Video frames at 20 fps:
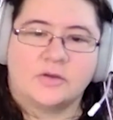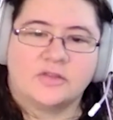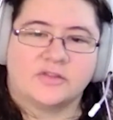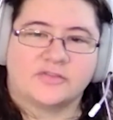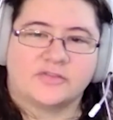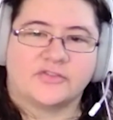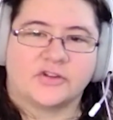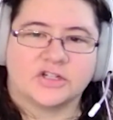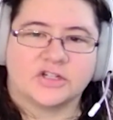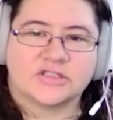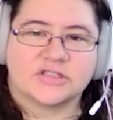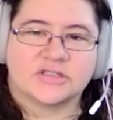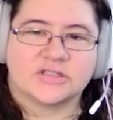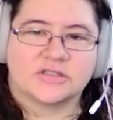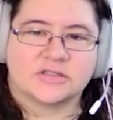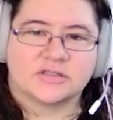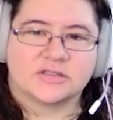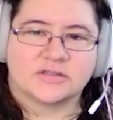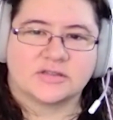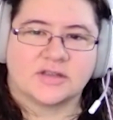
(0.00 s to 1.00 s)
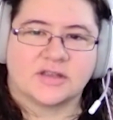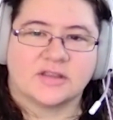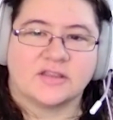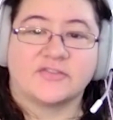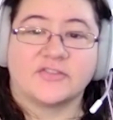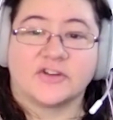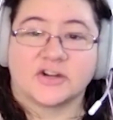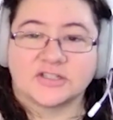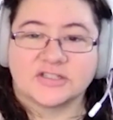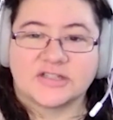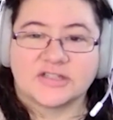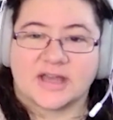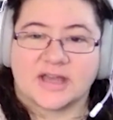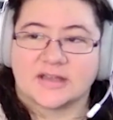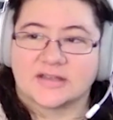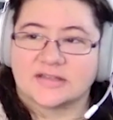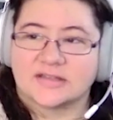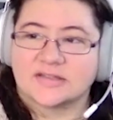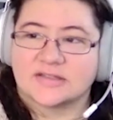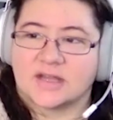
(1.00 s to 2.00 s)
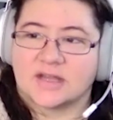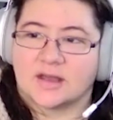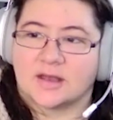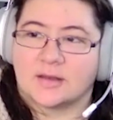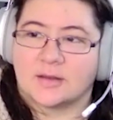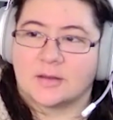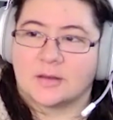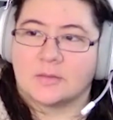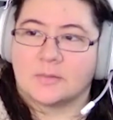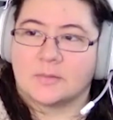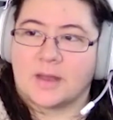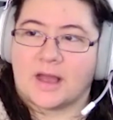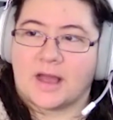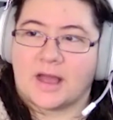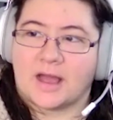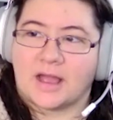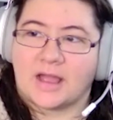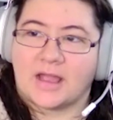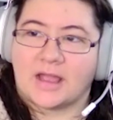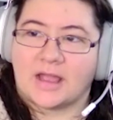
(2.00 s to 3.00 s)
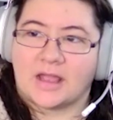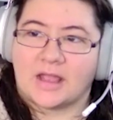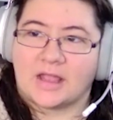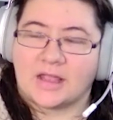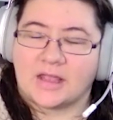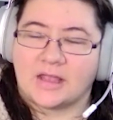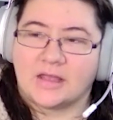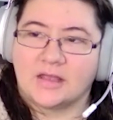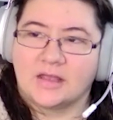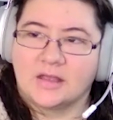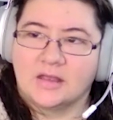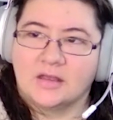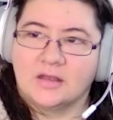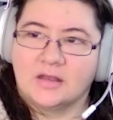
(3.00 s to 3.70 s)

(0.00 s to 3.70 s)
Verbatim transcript: in the first test, I